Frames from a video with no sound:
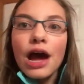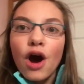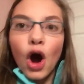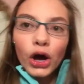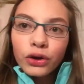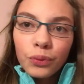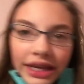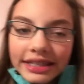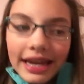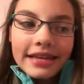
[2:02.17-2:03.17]
on
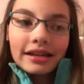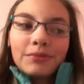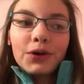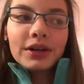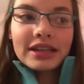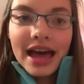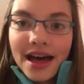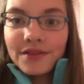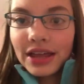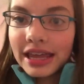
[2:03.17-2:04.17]
weekdays I'm going to
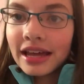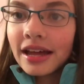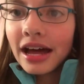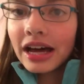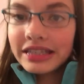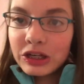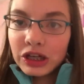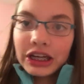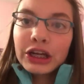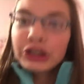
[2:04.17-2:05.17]
have a
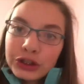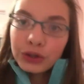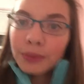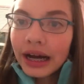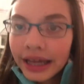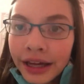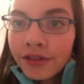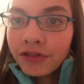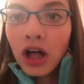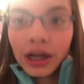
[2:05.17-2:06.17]
addition to my
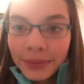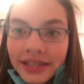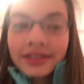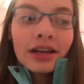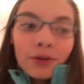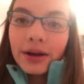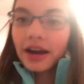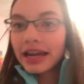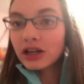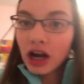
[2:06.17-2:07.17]
Vlogmas where
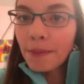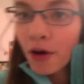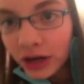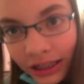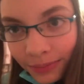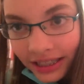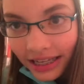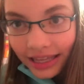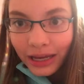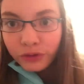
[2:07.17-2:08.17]
I talk about Christmassy
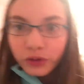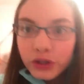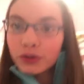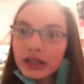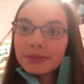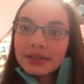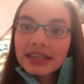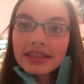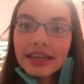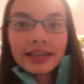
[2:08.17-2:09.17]
things or do Christmassy
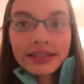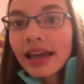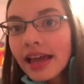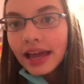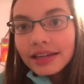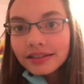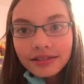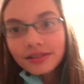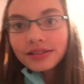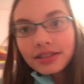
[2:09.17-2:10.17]
things and
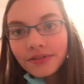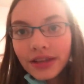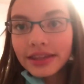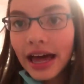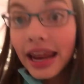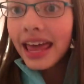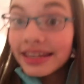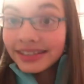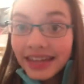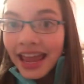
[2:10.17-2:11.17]
stuff like that.
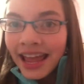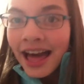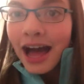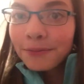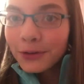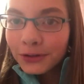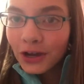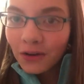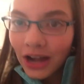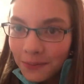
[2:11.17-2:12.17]
Today, I'm going to go
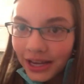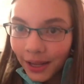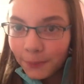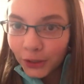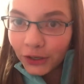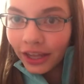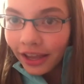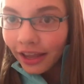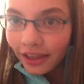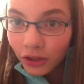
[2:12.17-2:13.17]
around my neighborhood
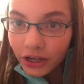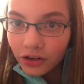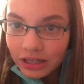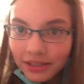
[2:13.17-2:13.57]
and look at Christmas